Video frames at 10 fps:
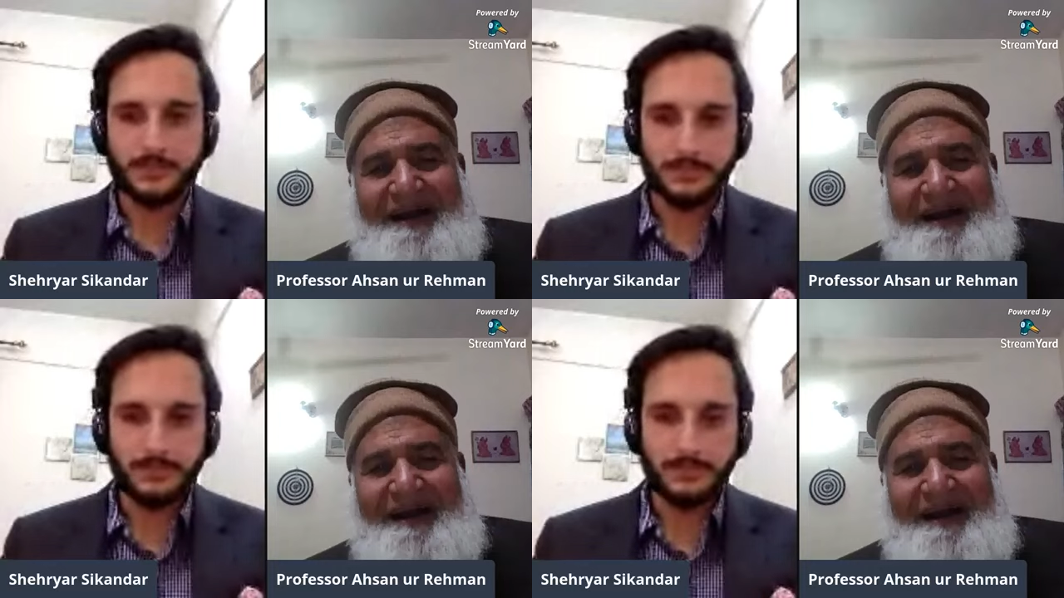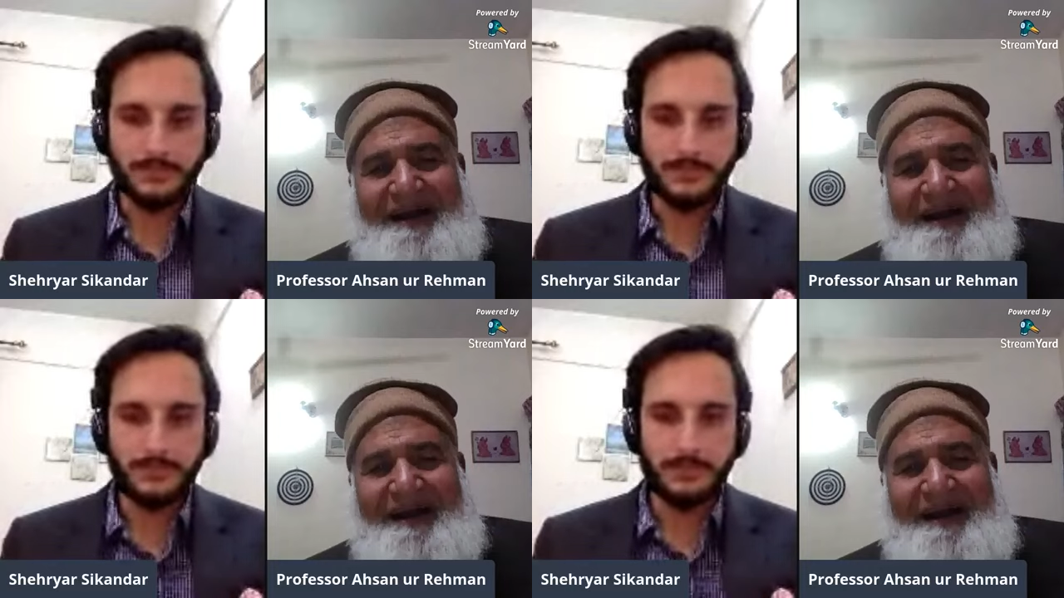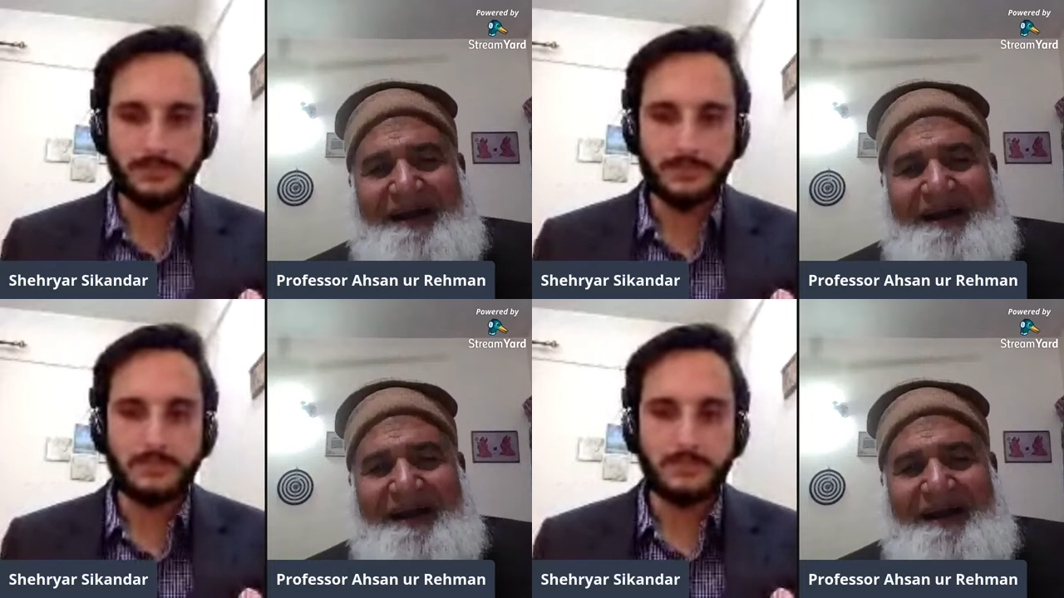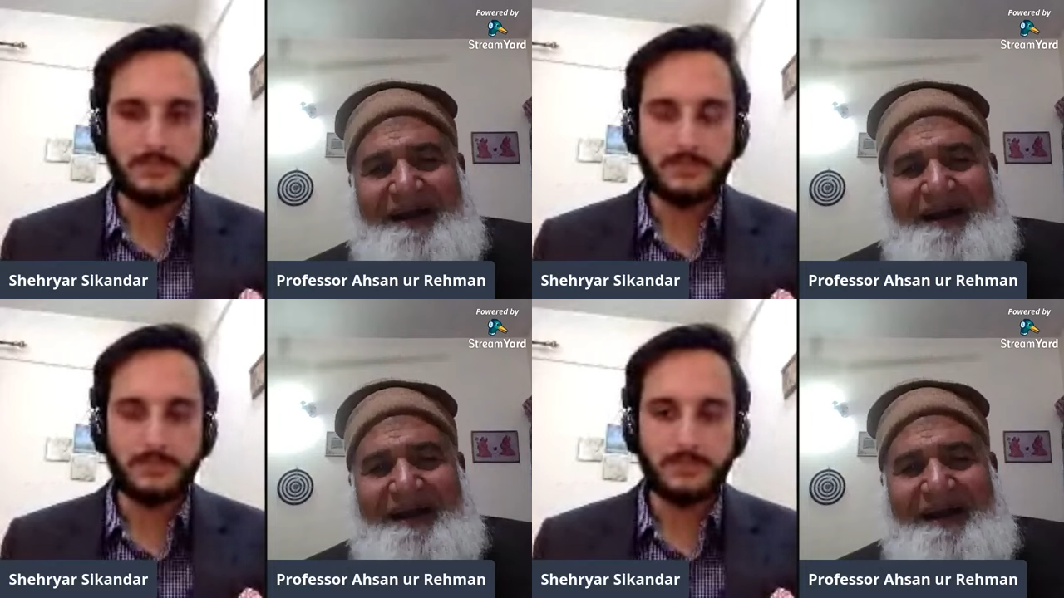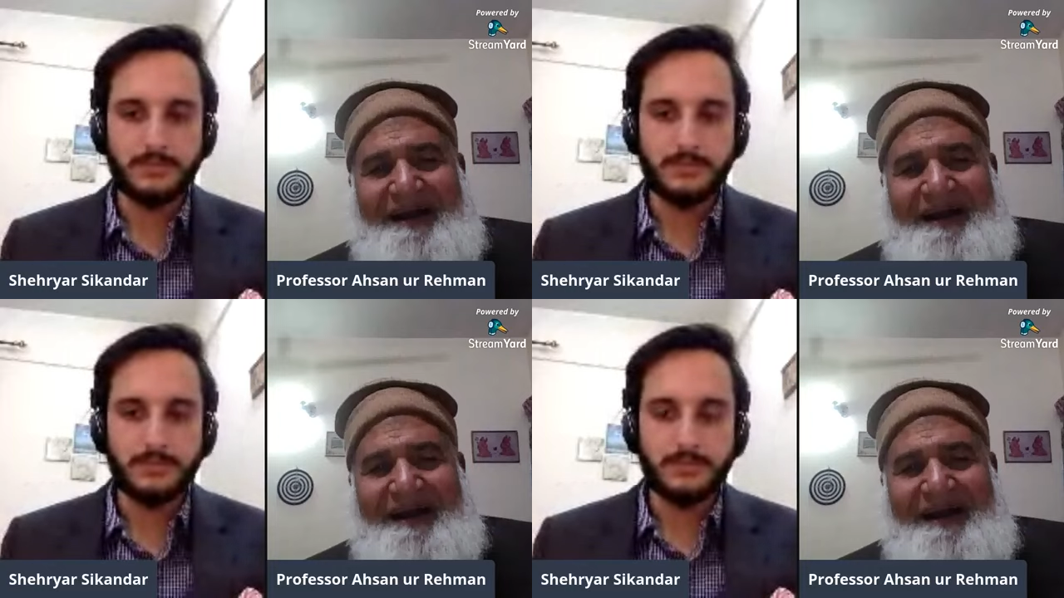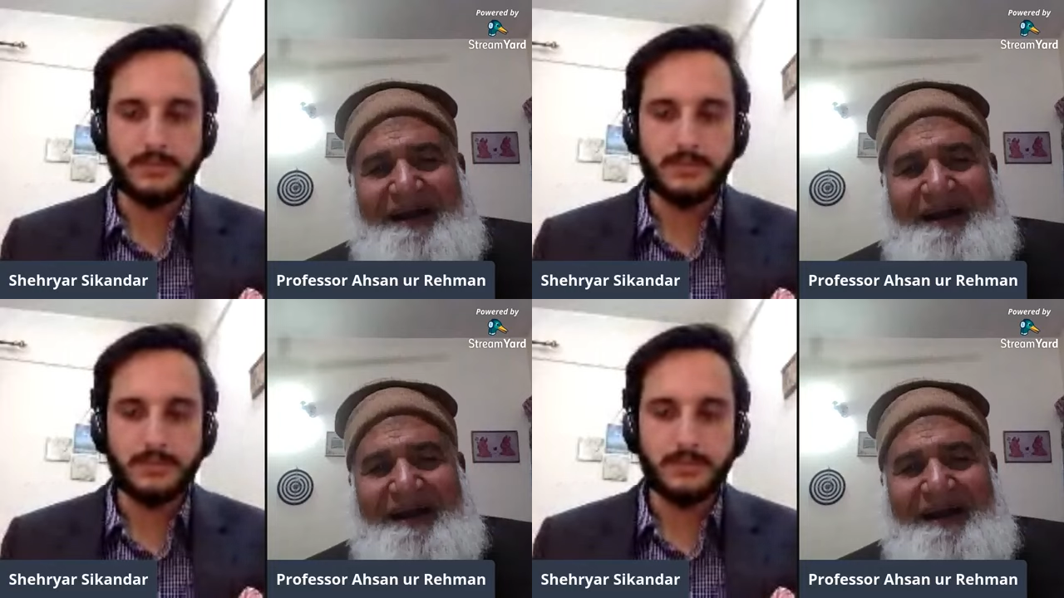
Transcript: No one is speaking in this clip.